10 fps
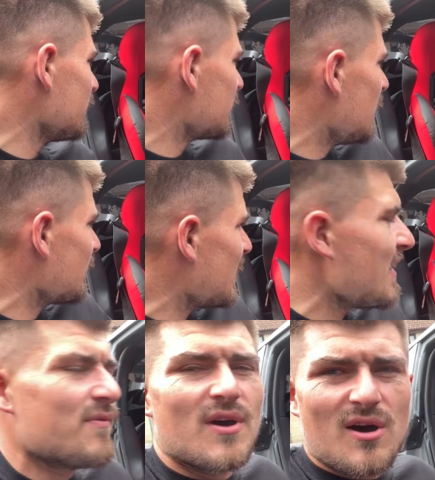is that I'm going to
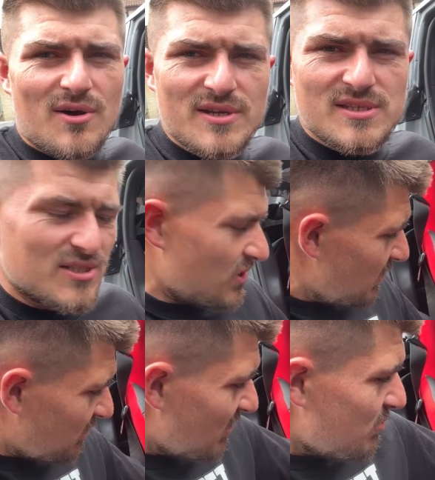have the harness. It's only
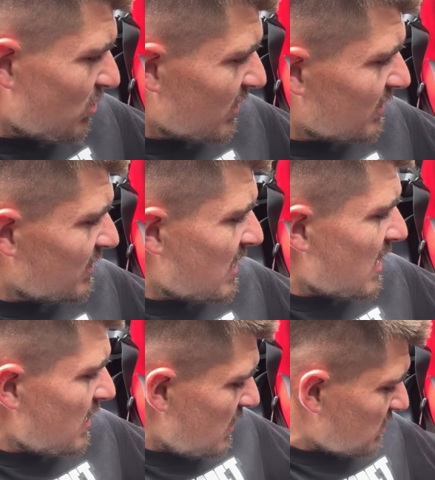a 3-point,
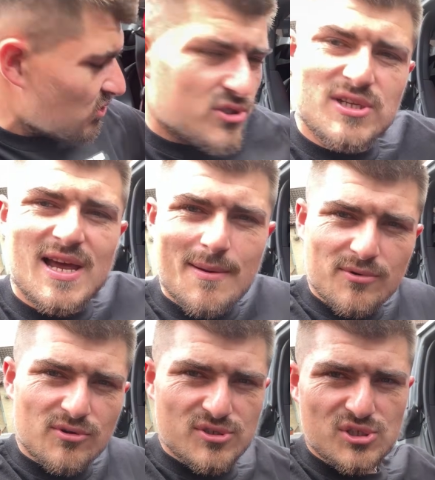across the lap,
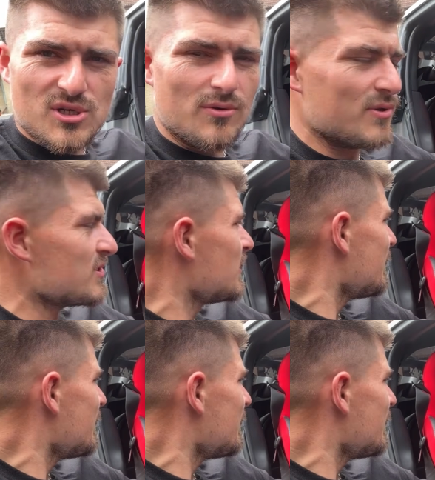across the shoulders.